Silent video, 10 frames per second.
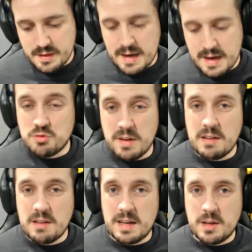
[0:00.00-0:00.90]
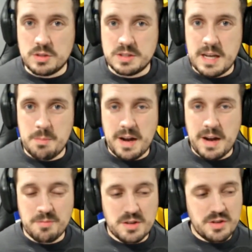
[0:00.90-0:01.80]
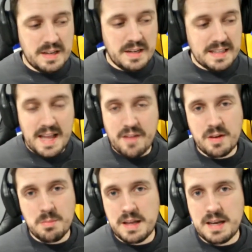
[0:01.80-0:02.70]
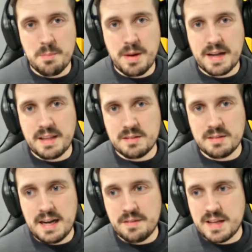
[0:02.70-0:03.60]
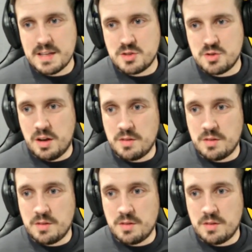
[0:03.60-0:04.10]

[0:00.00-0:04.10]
And it was really, really good to see him back from injury, and he can definitely be an impact down that left-hand side.